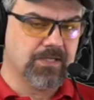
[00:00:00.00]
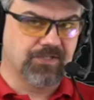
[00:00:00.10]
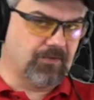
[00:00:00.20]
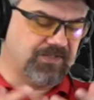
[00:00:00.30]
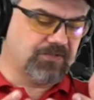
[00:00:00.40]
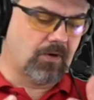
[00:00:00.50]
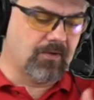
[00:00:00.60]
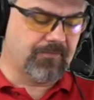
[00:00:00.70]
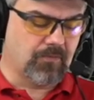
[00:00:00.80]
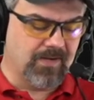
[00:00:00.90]
So let's start
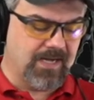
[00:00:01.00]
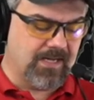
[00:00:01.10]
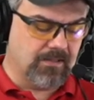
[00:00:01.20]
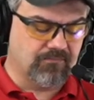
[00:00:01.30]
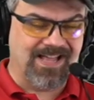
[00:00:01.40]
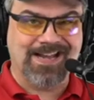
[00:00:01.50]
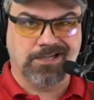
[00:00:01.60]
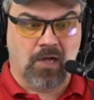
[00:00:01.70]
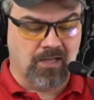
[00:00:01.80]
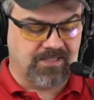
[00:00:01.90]
off creating that
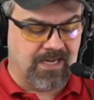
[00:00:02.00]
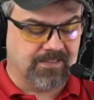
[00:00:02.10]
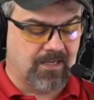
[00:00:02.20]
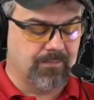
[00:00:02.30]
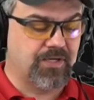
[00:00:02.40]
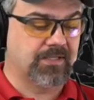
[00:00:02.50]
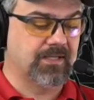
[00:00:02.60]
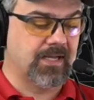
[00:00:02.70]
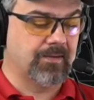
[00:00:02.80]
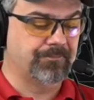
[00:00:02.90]
contact object
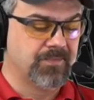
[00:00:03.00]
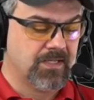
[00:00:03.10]
again.